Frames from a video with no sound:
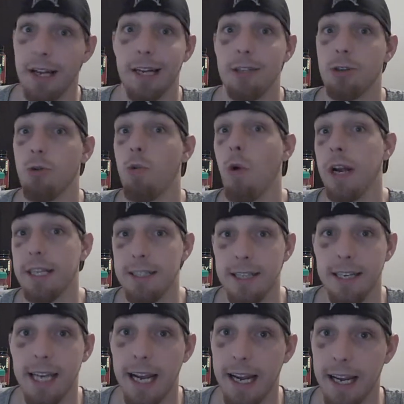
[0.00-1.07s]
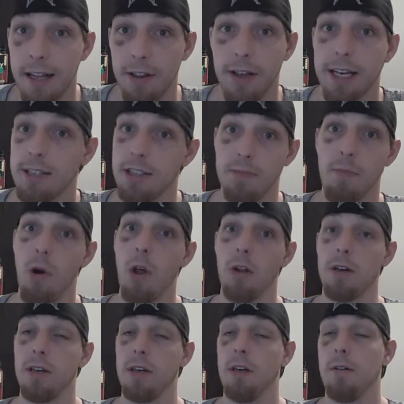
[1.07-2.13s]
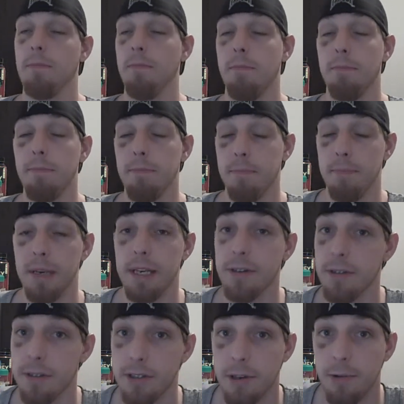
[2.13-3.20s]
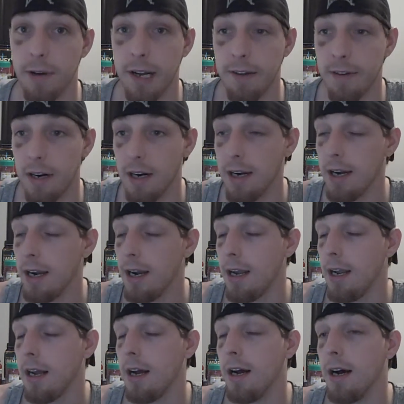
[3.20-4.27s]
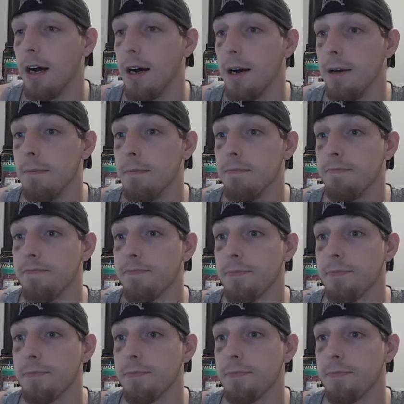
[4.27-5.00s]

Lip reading: like twice a day, like smaller meals or whatever. Um,